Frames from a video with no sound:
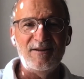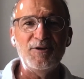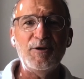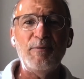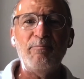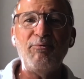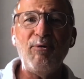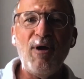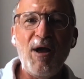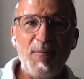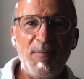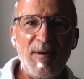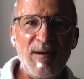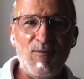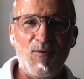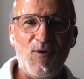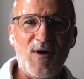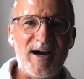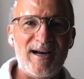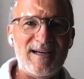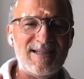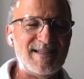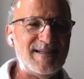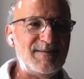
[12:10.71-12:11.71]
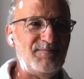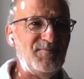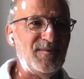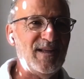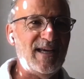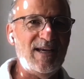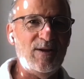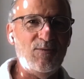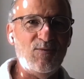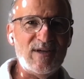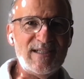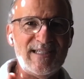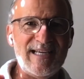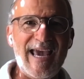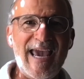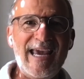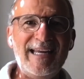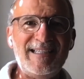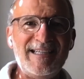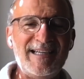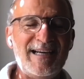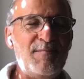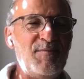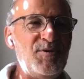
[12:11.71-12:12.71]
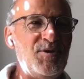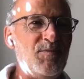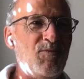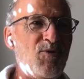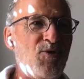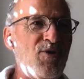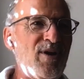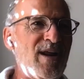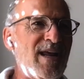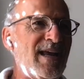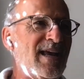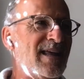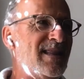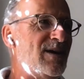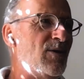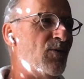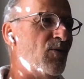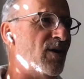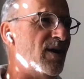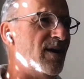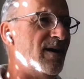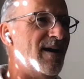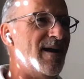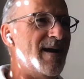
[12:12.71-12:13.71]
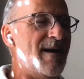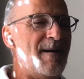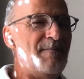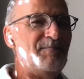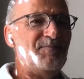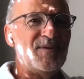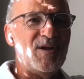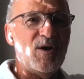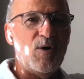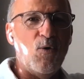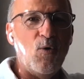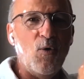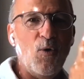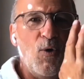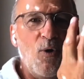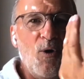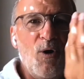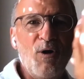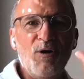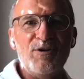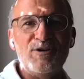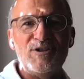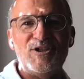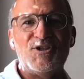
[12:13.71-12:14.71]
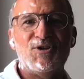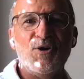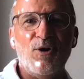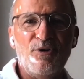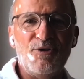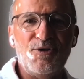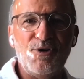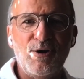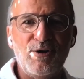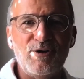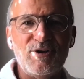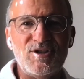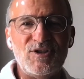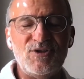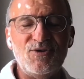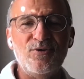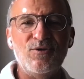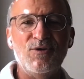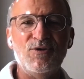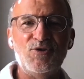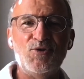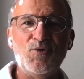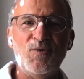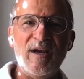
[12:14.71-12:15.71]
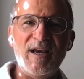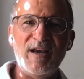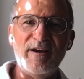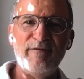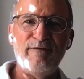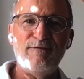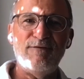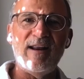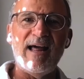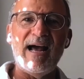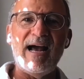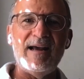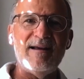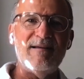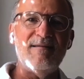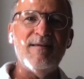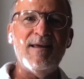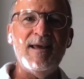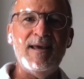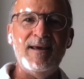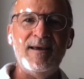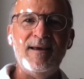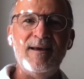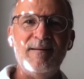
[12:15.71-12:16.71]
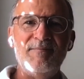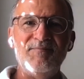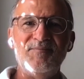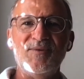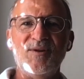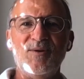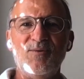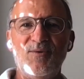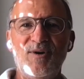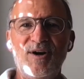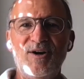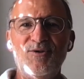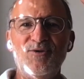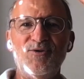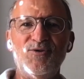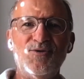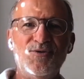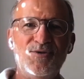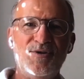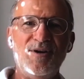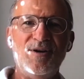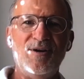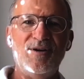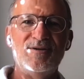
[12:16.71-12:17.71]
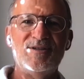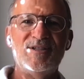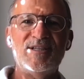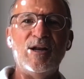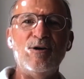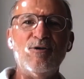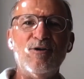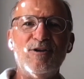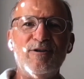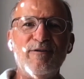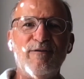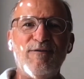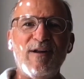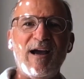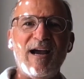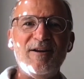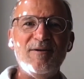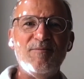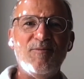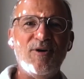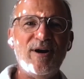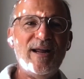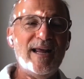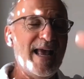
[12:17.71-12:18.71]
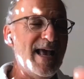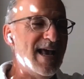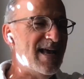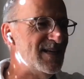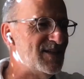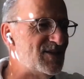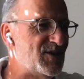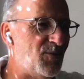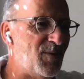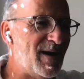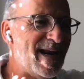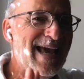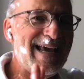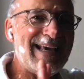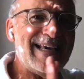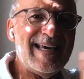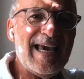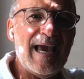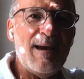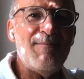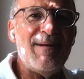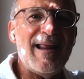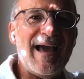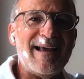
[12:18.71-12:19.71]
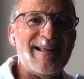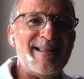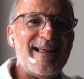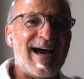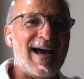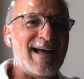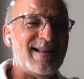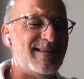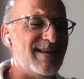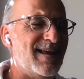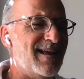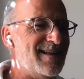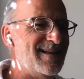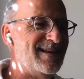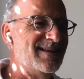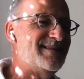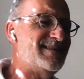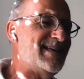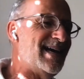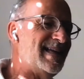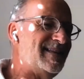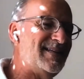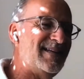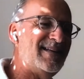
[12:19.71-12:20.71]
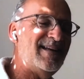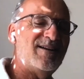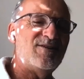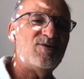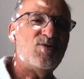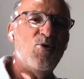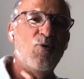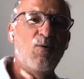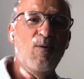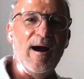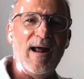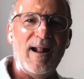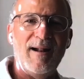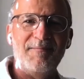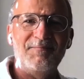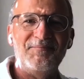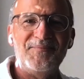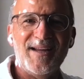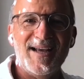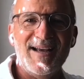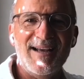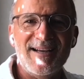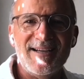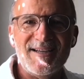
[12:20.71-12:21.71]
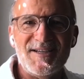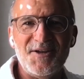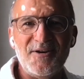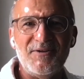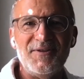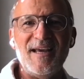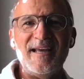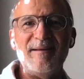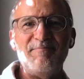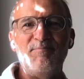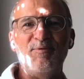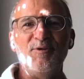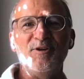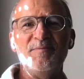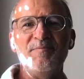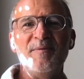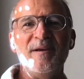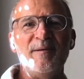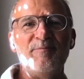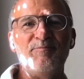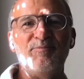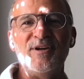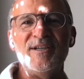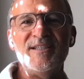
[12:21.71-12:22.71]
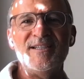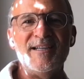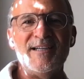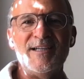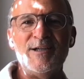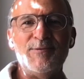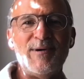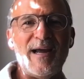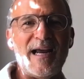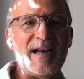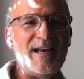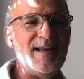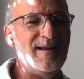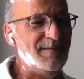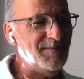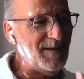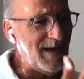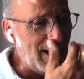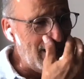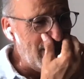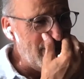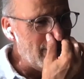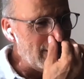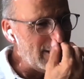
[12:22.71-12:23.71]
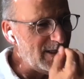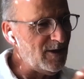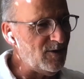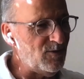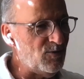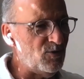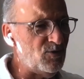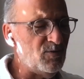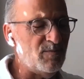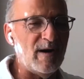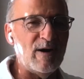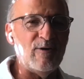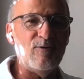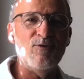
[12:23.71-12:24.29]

The problem was it was 8 a.m. in the morning and there were all the soldiers, you know, doing a flag thing where you do the oh. salute the flag in the morning. So when I yeah. came like that, that didn't go well. So they put me in prison directly. I even didn't go to my